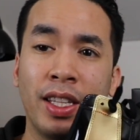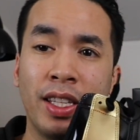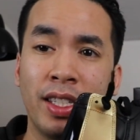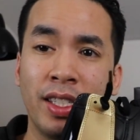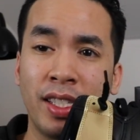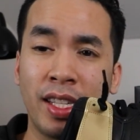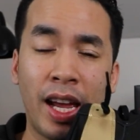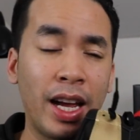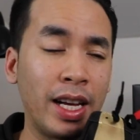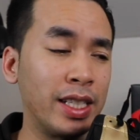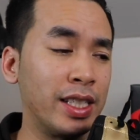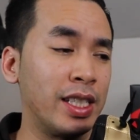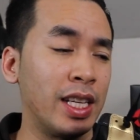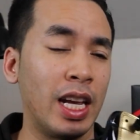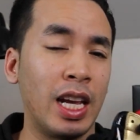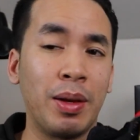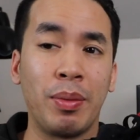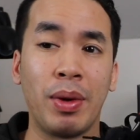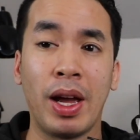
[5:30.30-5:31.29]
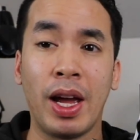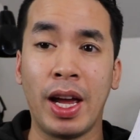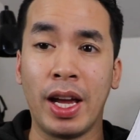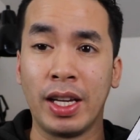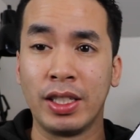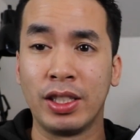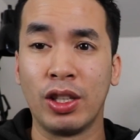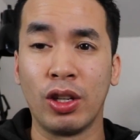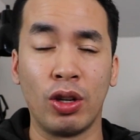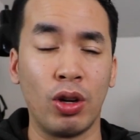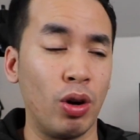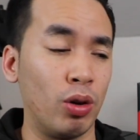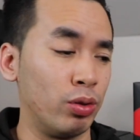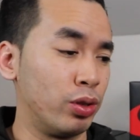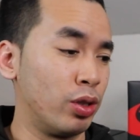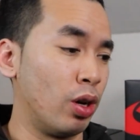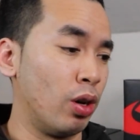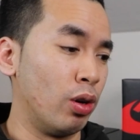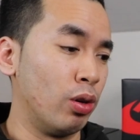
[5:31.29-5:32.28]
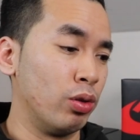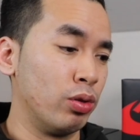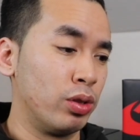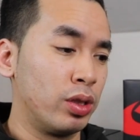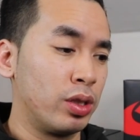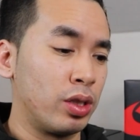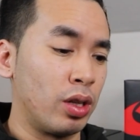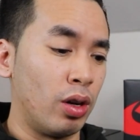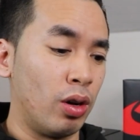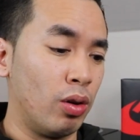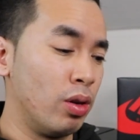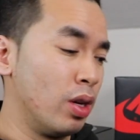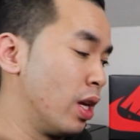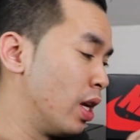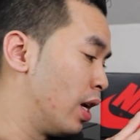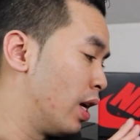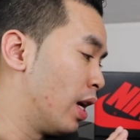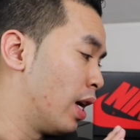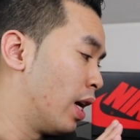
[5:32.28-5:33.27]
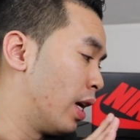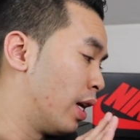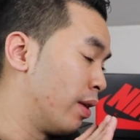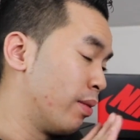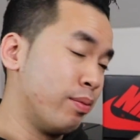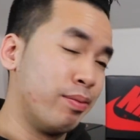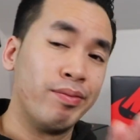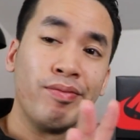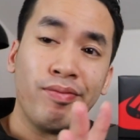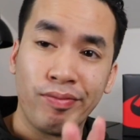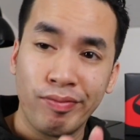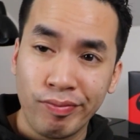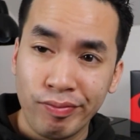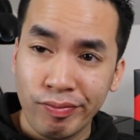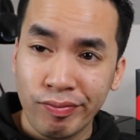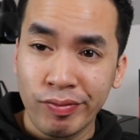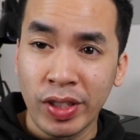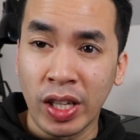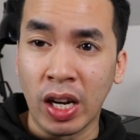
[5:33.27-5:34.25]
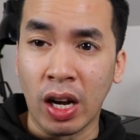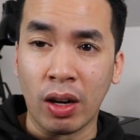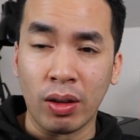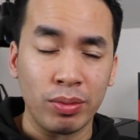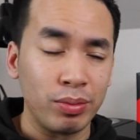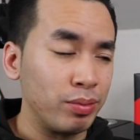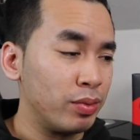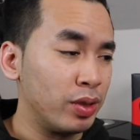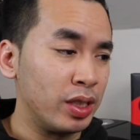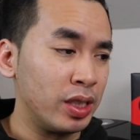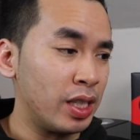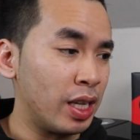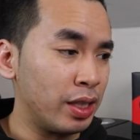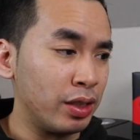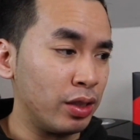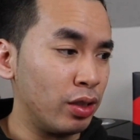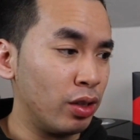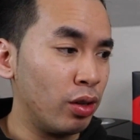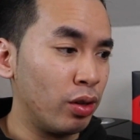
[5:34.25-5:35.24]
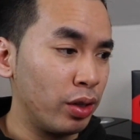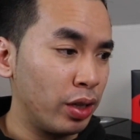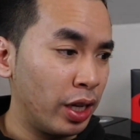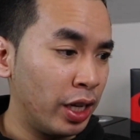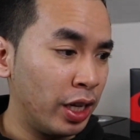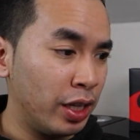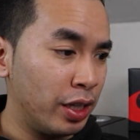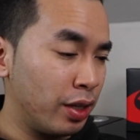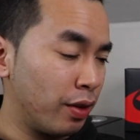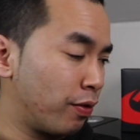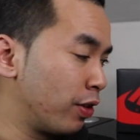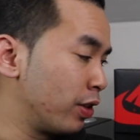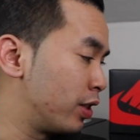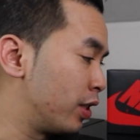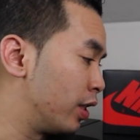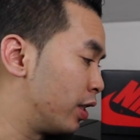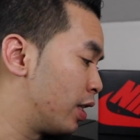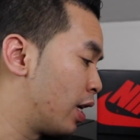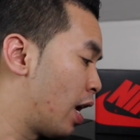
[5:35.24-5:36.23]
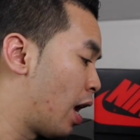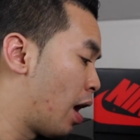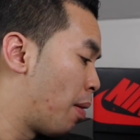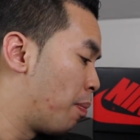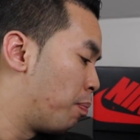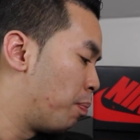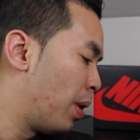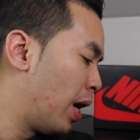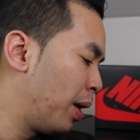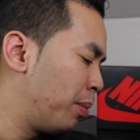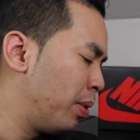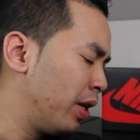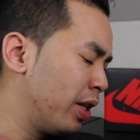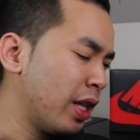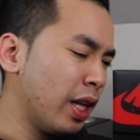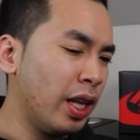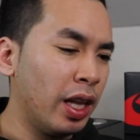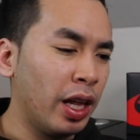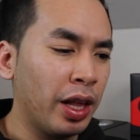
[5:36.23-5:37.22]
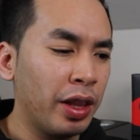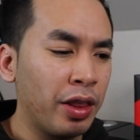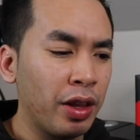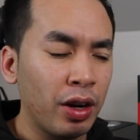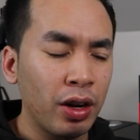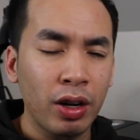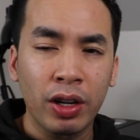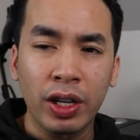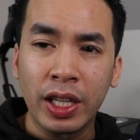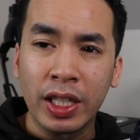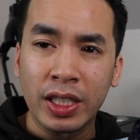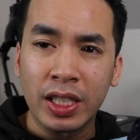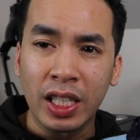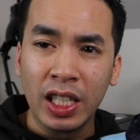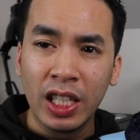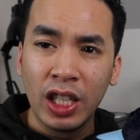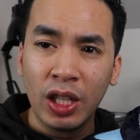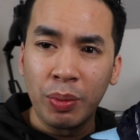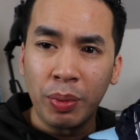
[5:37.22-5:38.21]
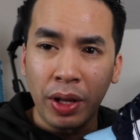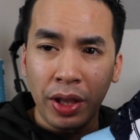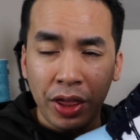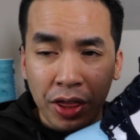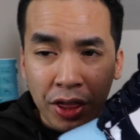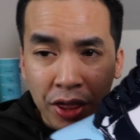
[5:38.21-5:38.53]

the exact same as the gold toes. So, you know, there's not any differences. Maybe the leather is a little bit